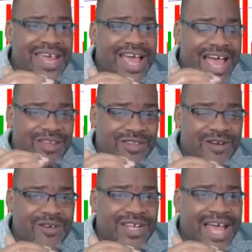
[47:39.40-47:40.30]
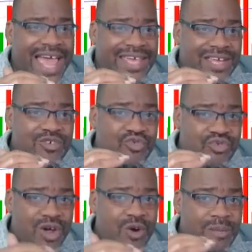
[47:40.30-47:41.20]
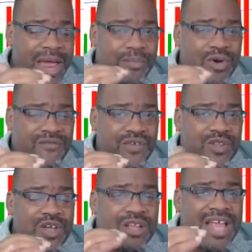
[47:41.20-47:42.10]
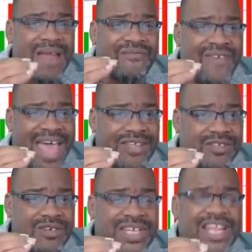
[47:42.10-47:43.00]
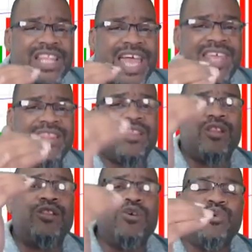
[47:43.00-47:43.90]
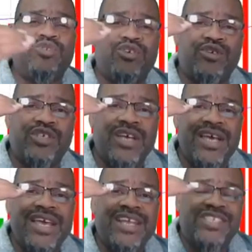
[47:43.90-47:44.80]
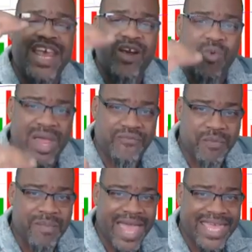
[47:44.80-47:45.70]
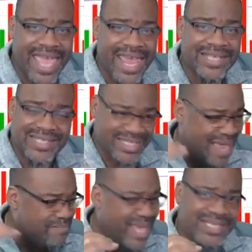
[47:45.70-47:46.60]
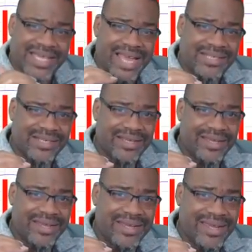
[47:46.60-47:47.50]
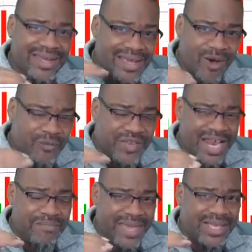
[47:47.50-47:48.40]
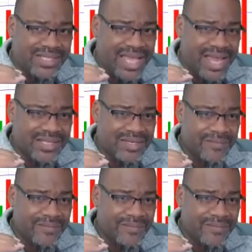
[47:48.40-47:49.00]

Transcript: I learned that I could grow my portfolio a lot faster than letting the losers take away from my gains. Does that make sense? Hopefully that makes sense.